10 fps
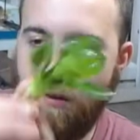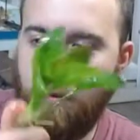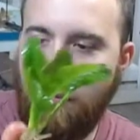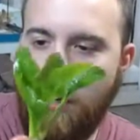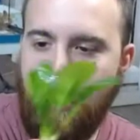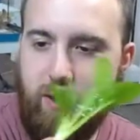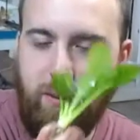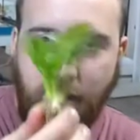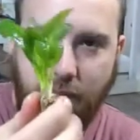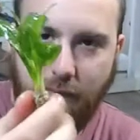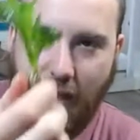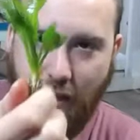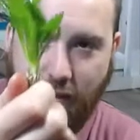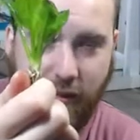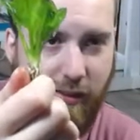But um, yeah,
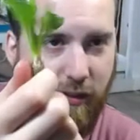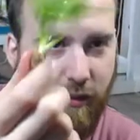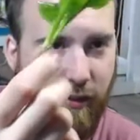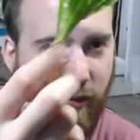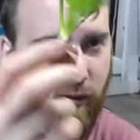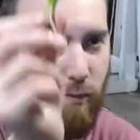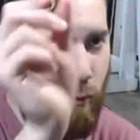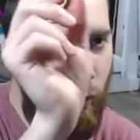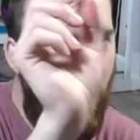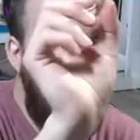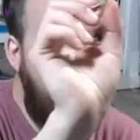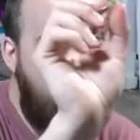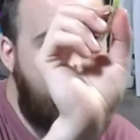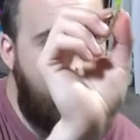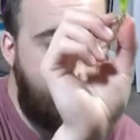this is this is what I'm
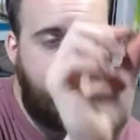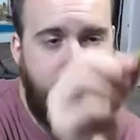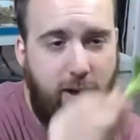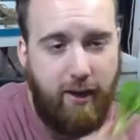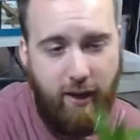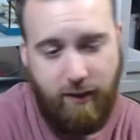getting out of it right now.